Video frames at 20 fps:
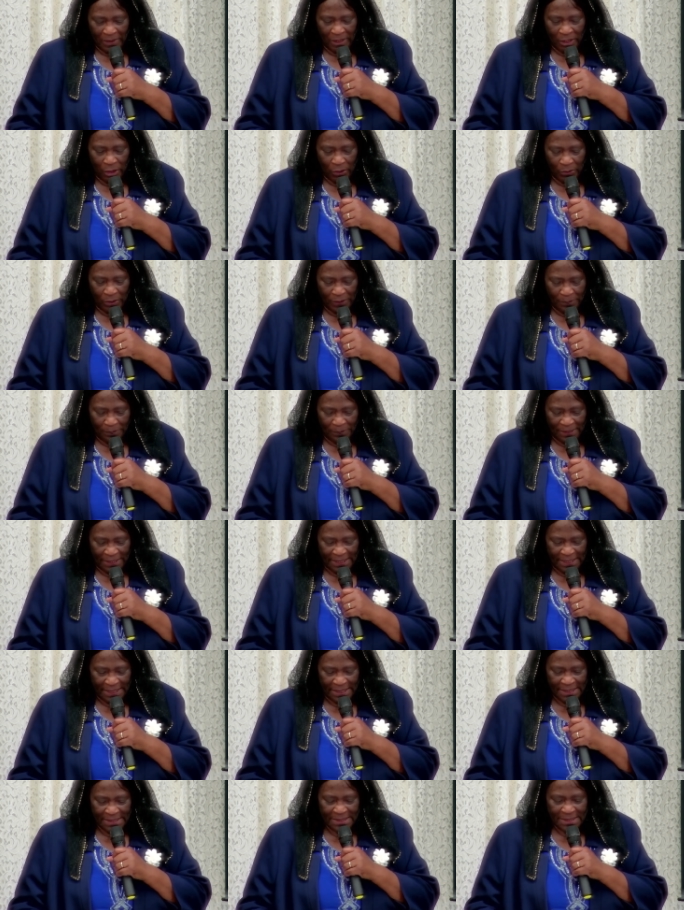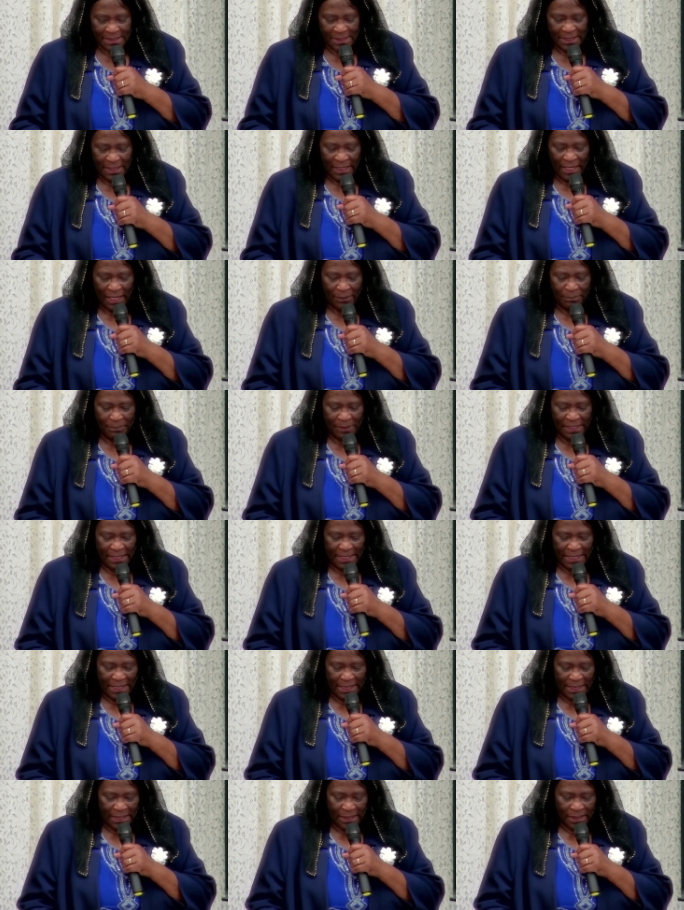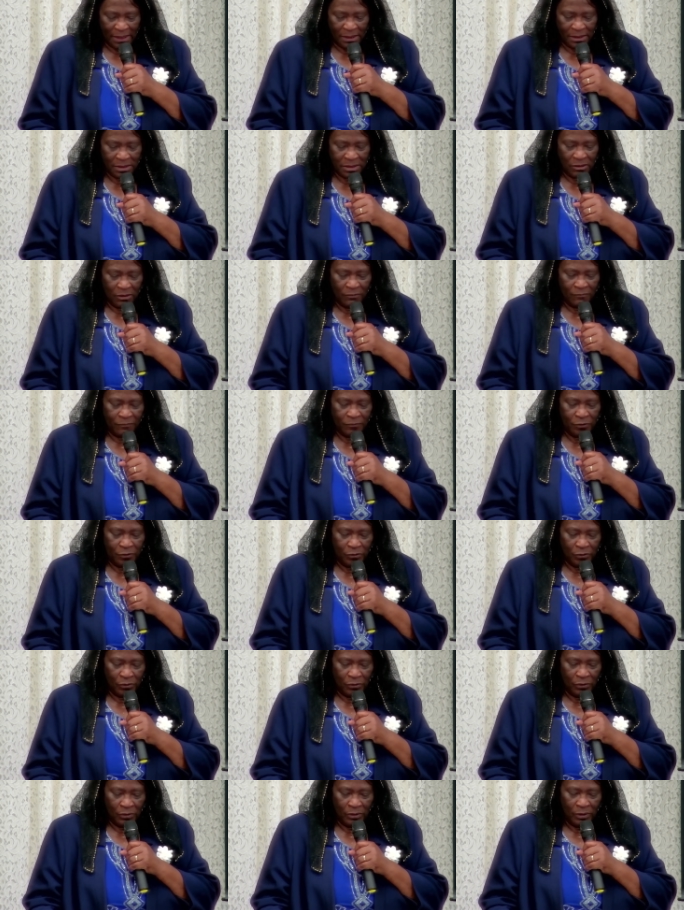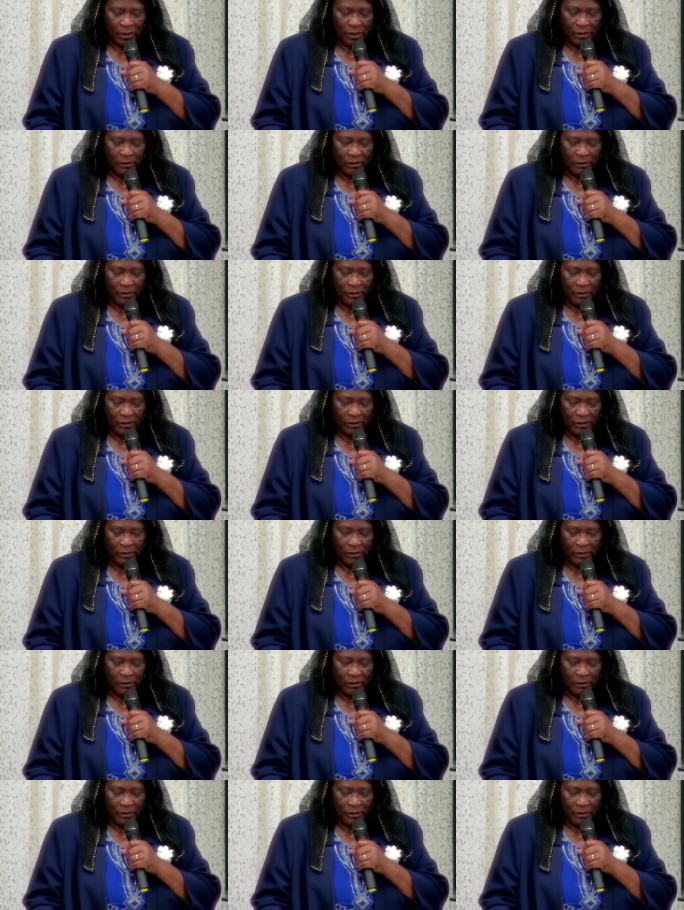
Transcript: Go in peace and be healed of your